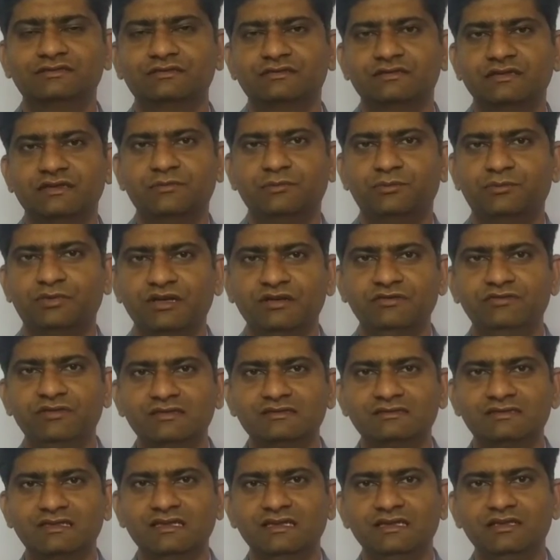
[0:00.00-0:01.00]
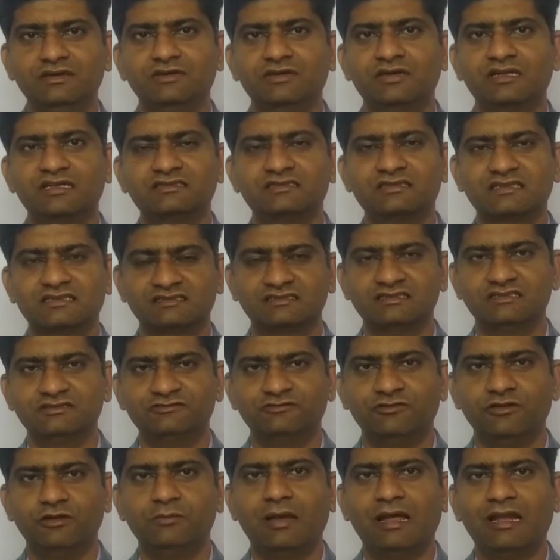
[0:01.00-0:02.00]
previously you are a successful
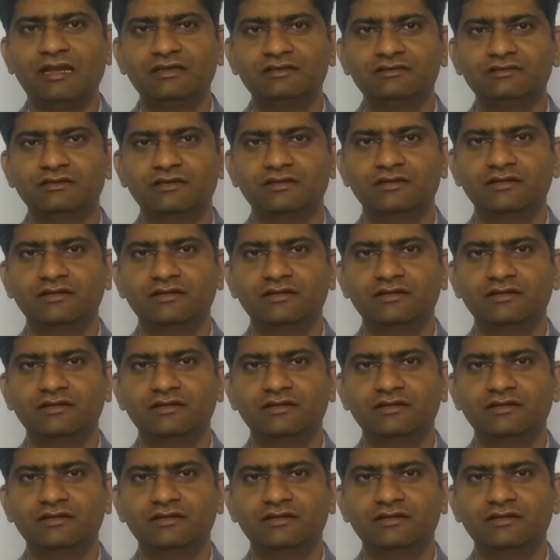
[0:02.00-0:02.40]
manager,